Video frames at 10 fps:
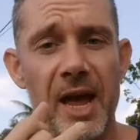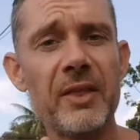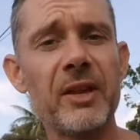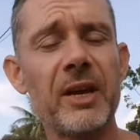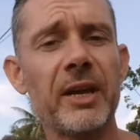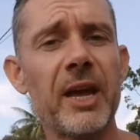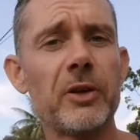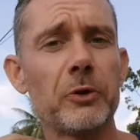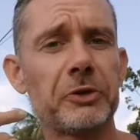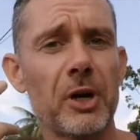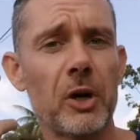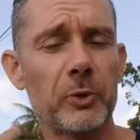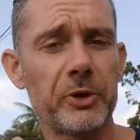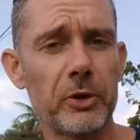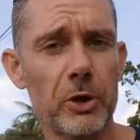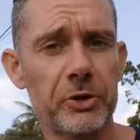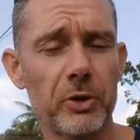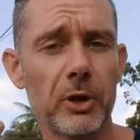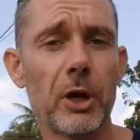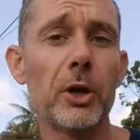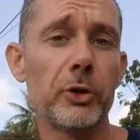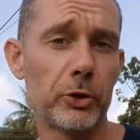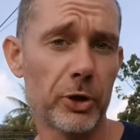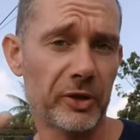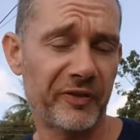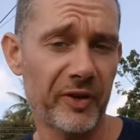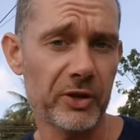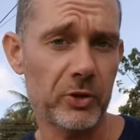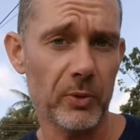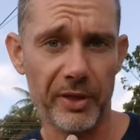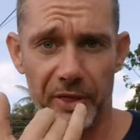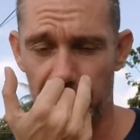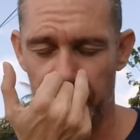And then again you start with the nostril you just finished with.